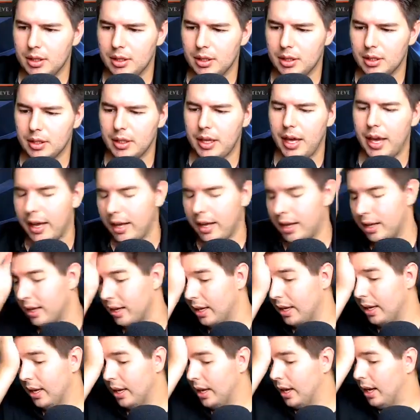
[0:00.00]
Okay.
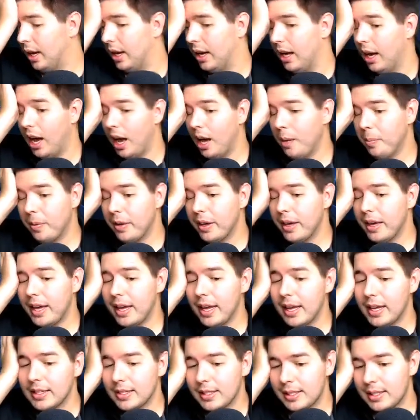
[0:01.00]
Up
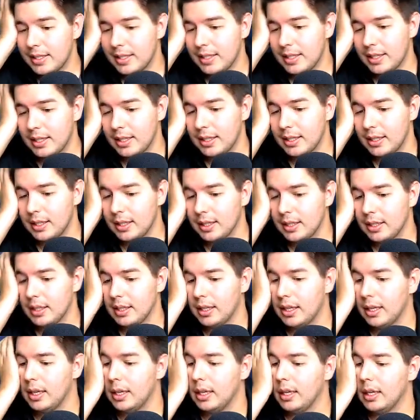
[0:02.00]
against...
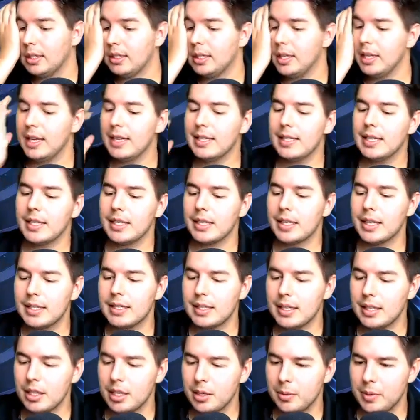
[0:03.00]
So this is a
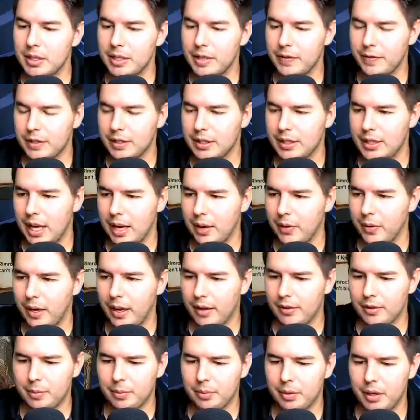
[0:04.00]
little bit different deck. We have
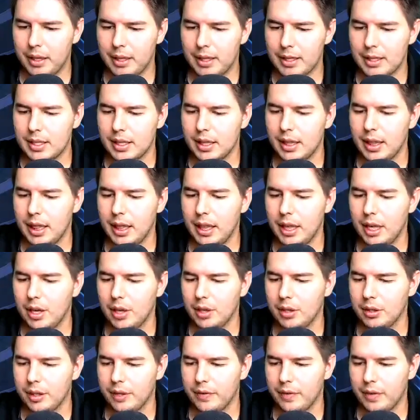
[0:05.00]
to play this a little
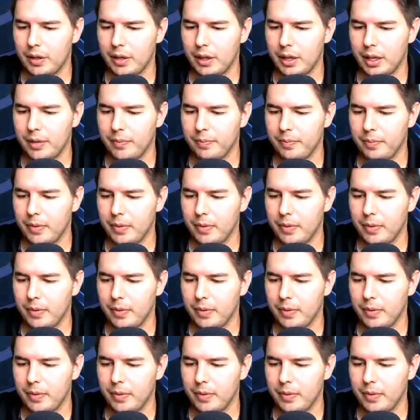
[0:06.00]
differently.